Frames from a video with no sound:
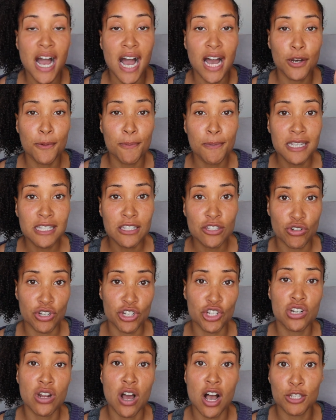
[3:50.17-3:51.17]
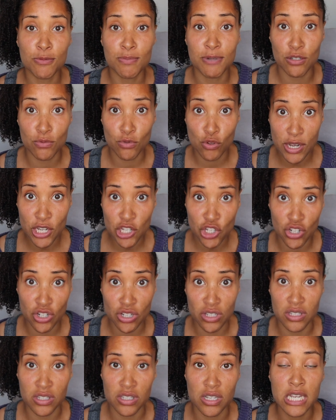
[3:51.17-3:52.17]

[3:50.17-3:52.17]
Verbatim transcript: and a paediatrician asked me some questions.